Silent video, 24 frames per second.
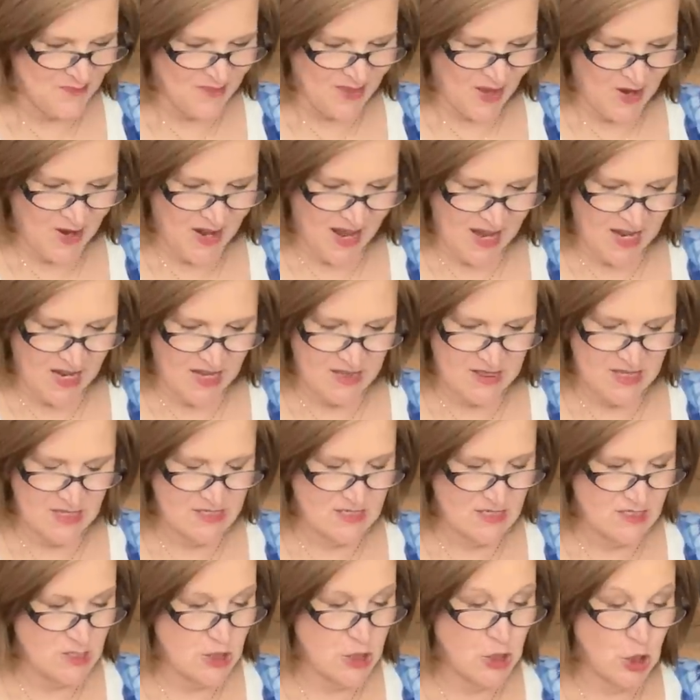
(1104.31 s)
Okay, this
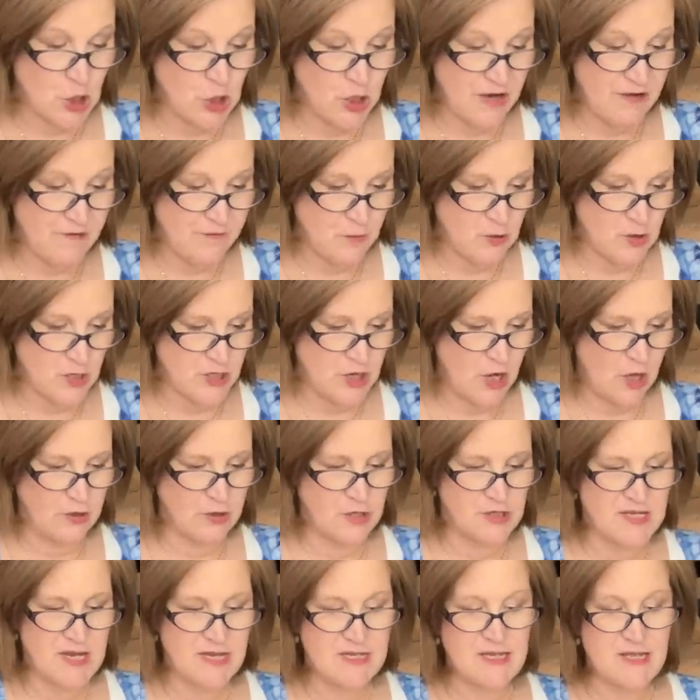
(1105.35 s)
is
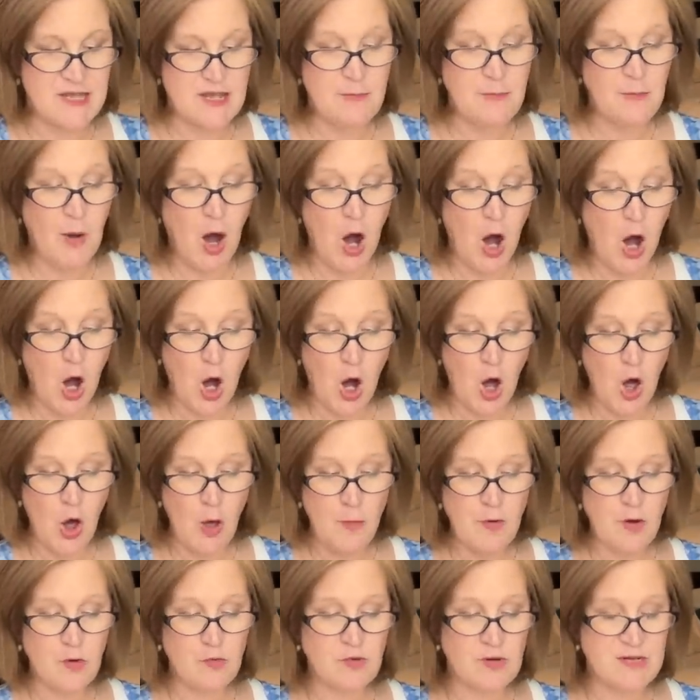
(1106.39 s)
$34. It's the
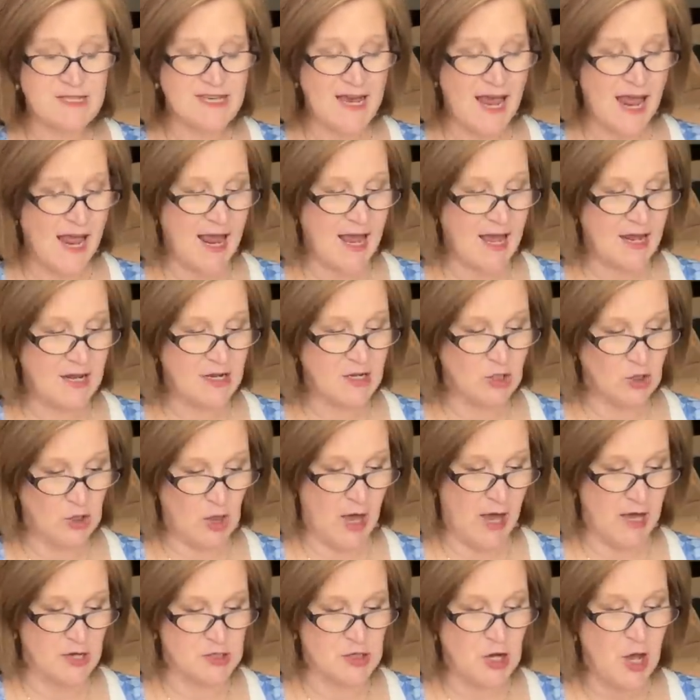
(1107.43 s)
Palm Rattan
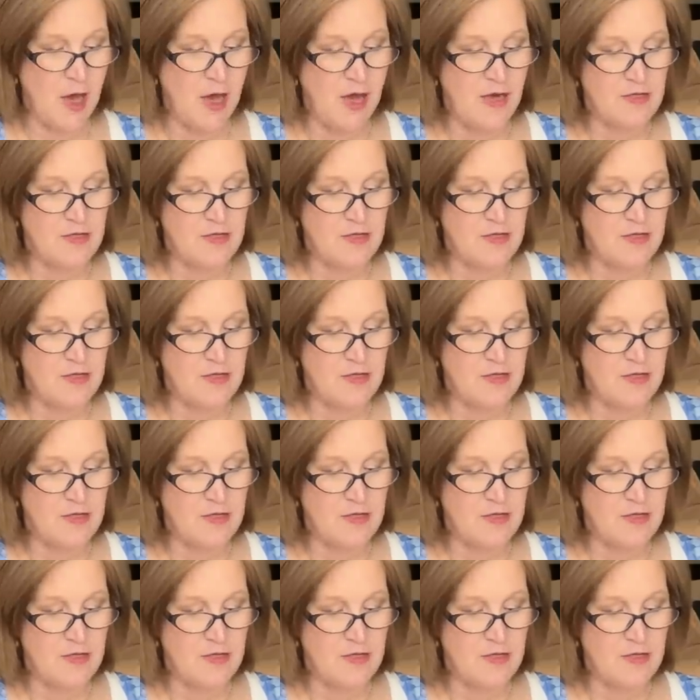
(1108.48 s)
Clutch.